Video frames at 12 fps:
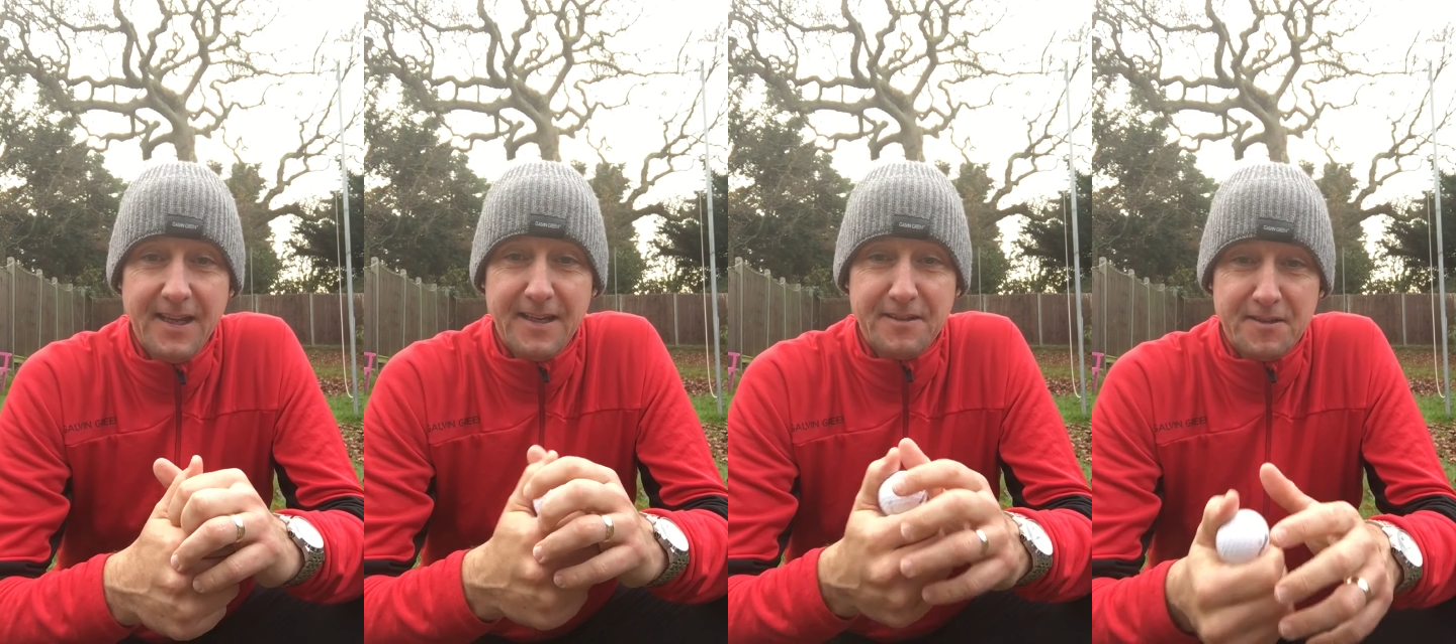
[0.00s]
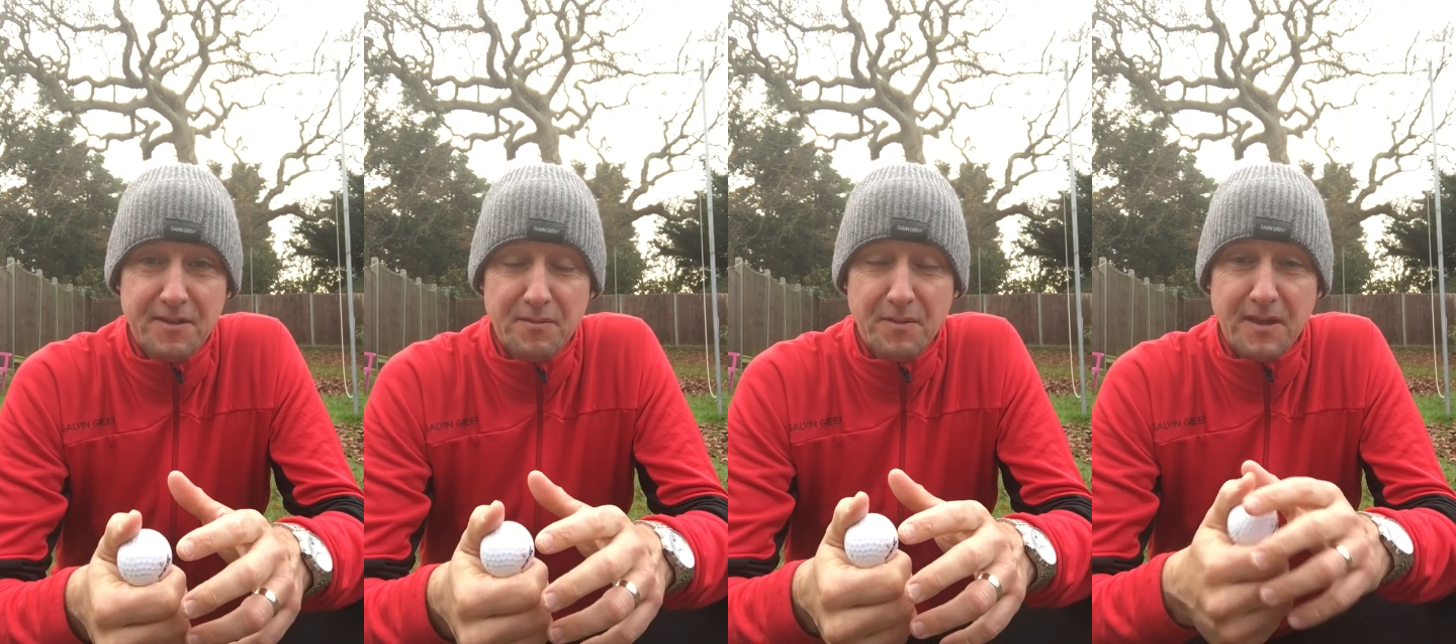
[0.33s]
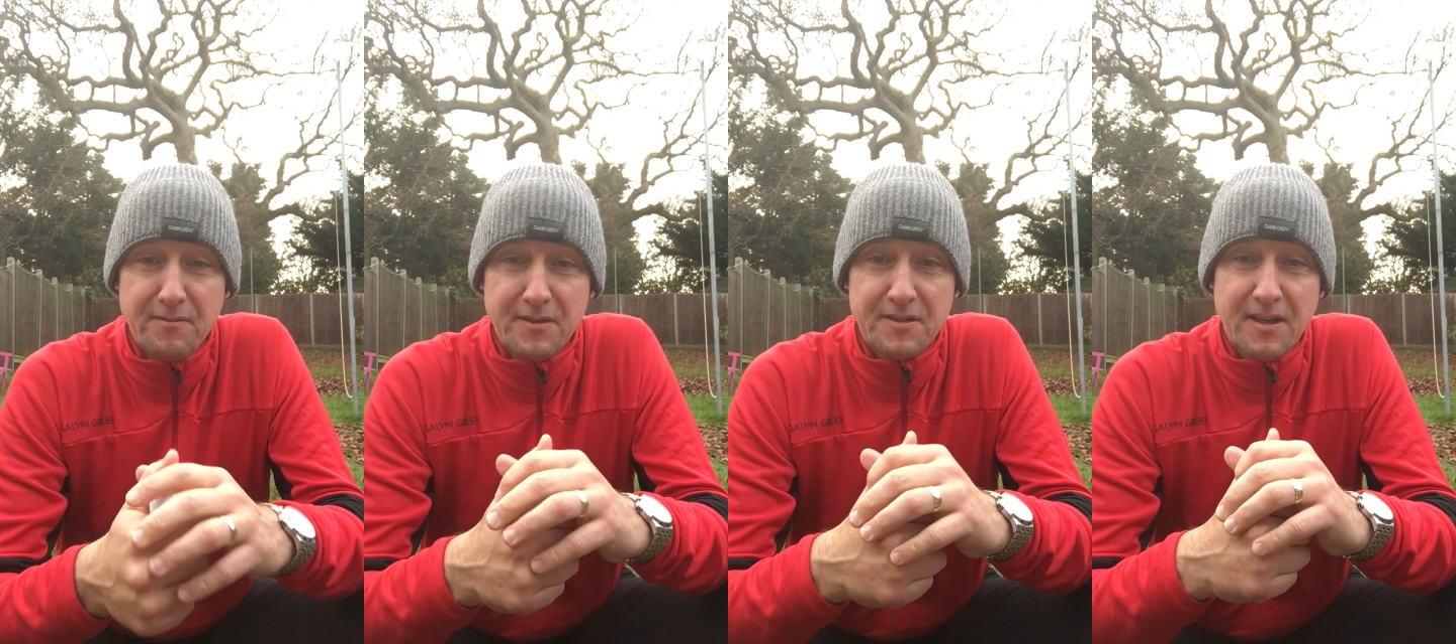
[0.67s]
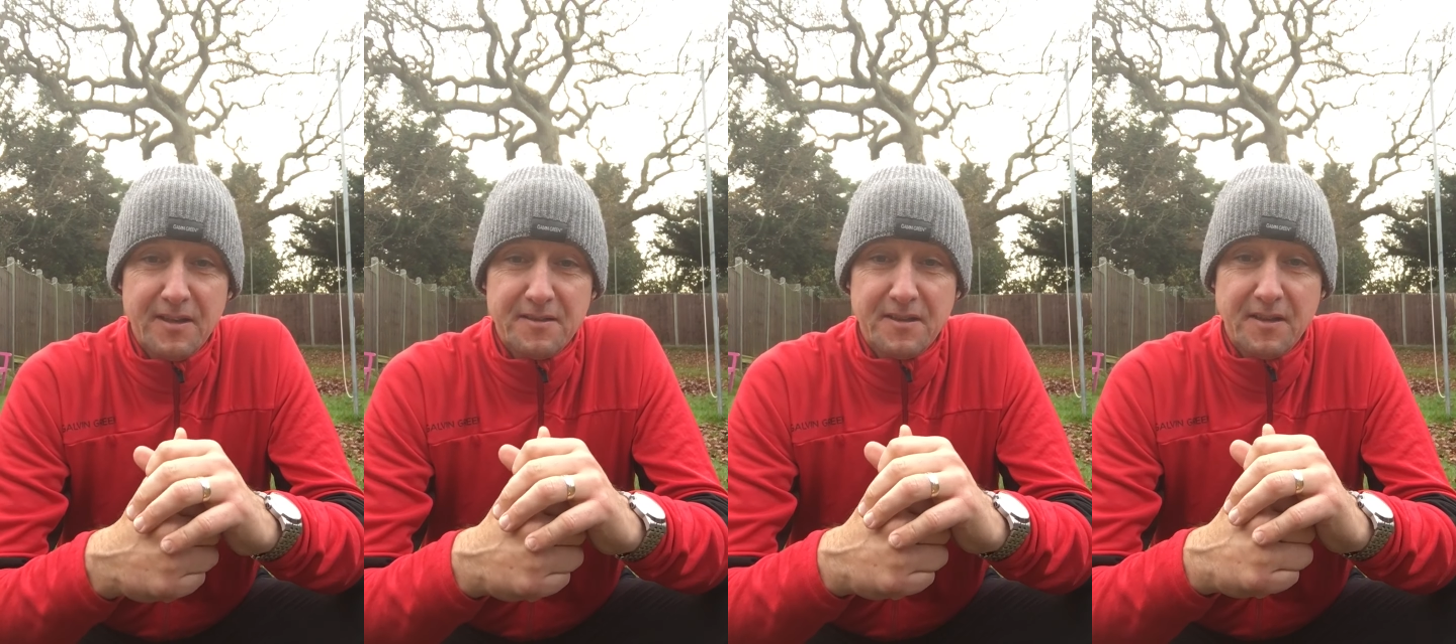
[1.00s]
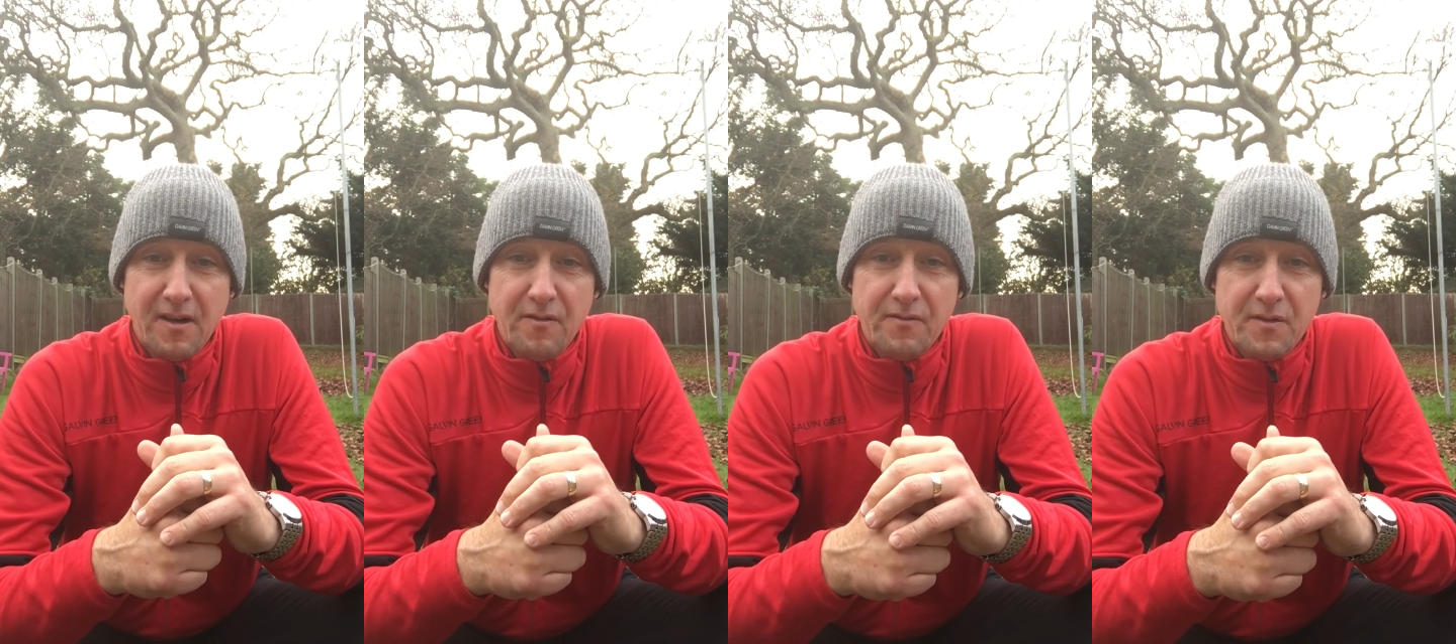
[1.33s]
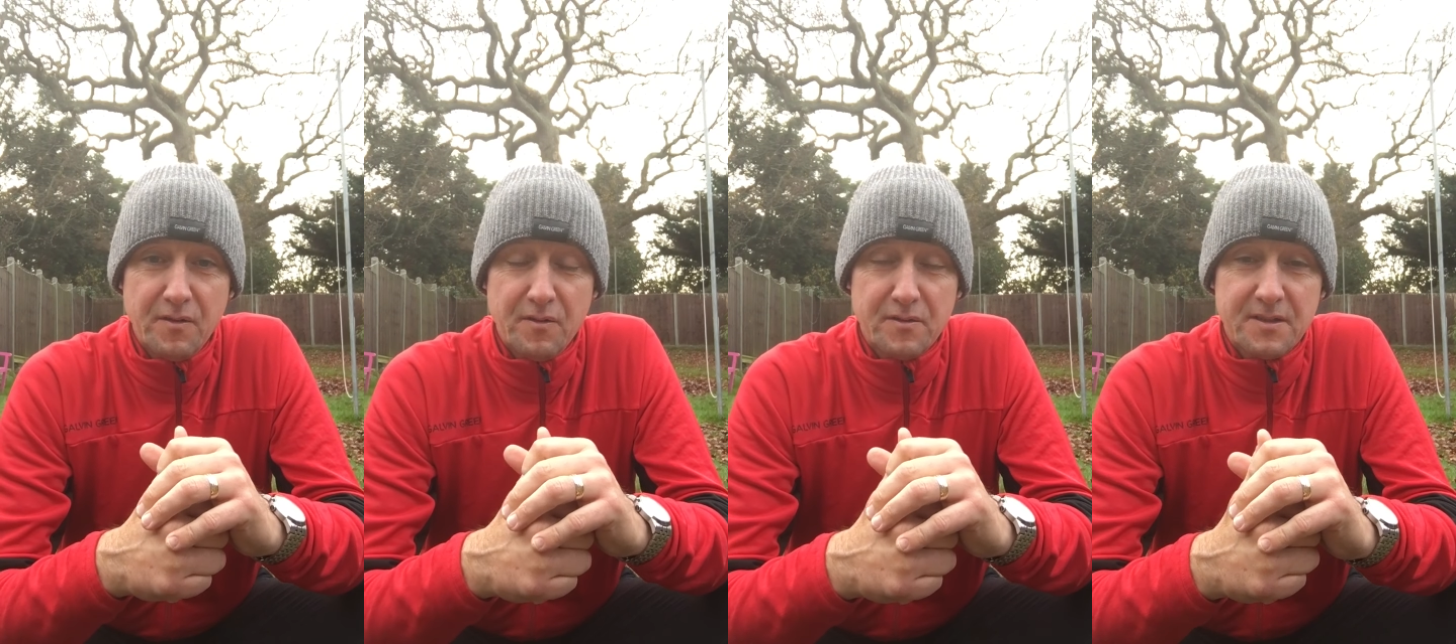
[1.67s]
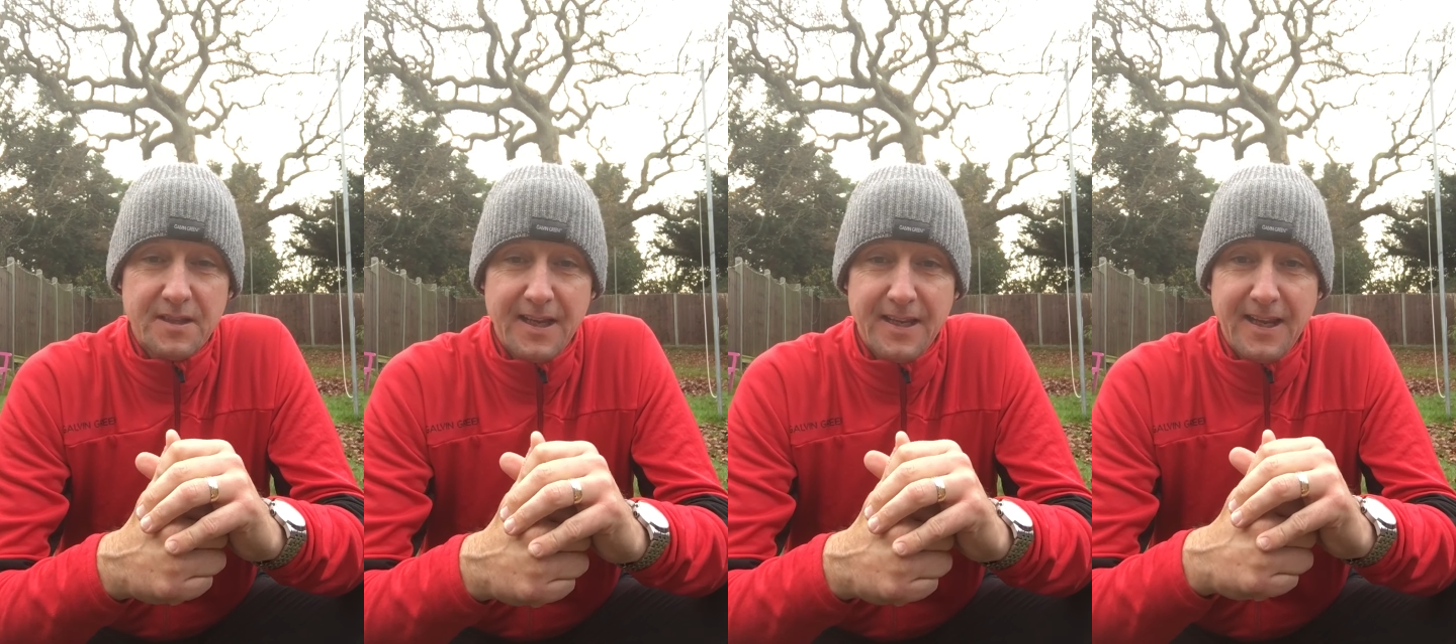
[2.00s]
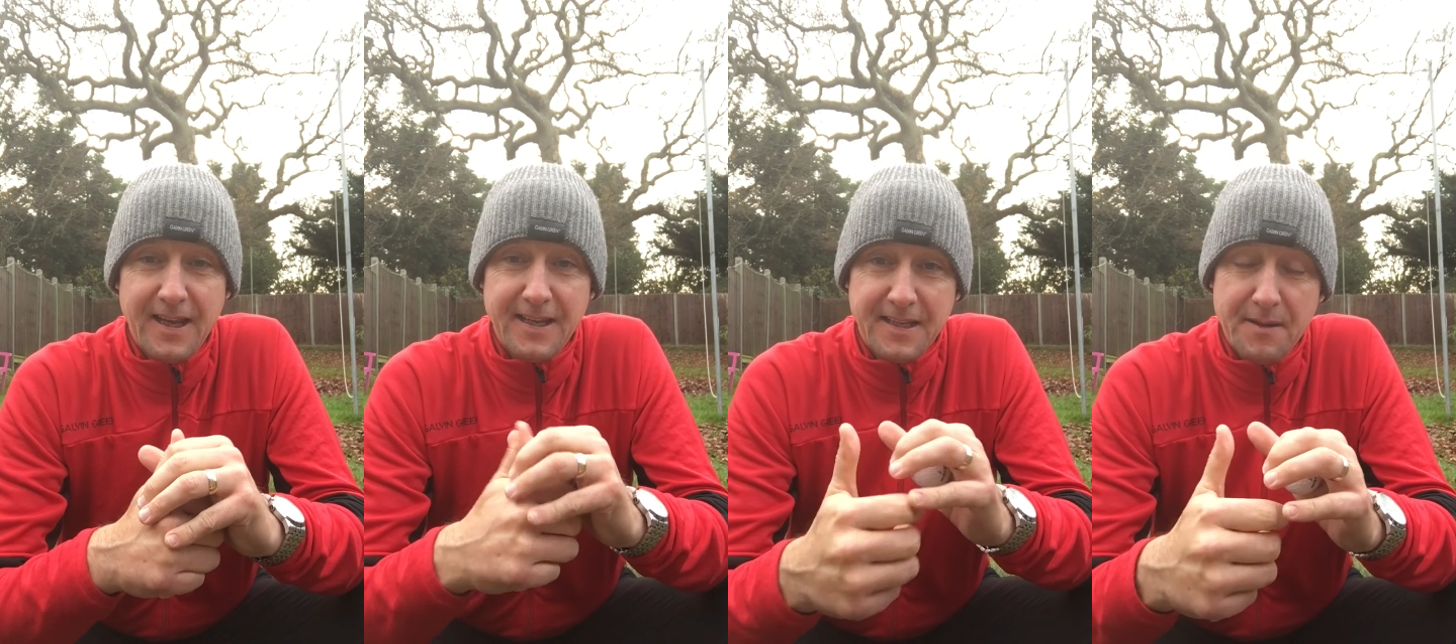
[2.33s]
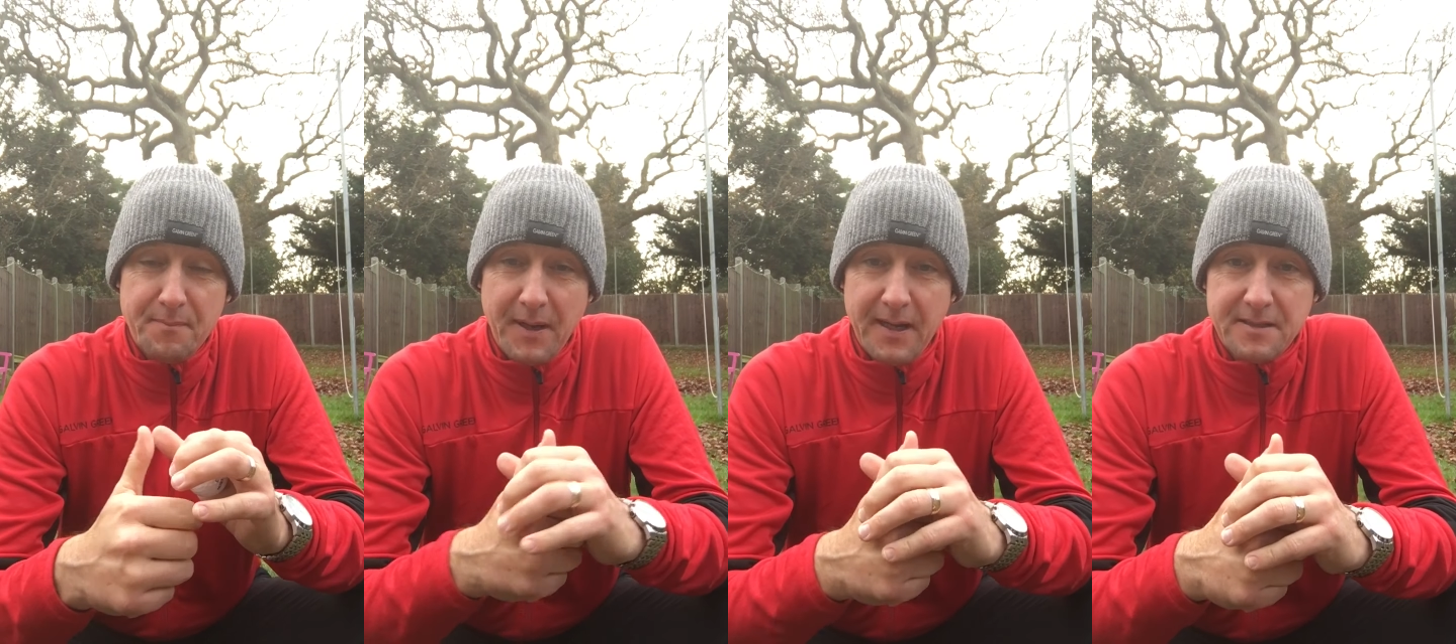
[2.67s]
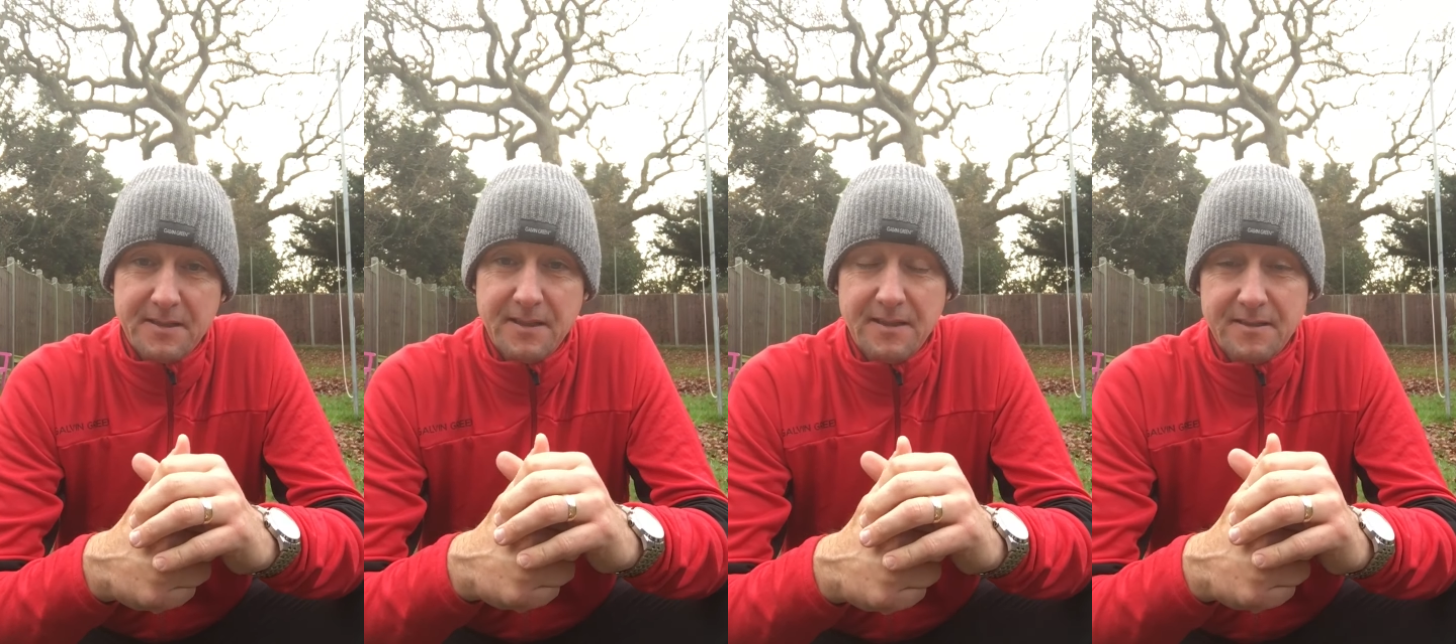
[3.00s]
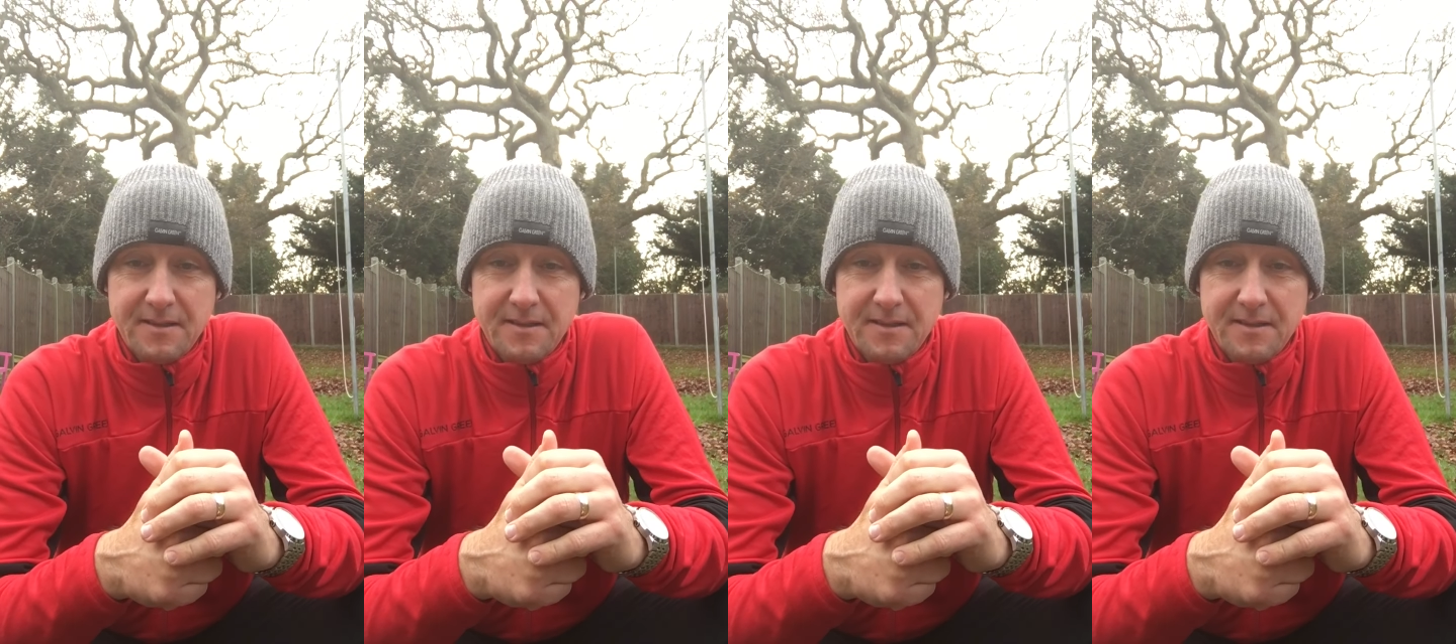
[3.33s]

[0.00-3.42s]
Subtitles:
until we can return to the golf course and get back to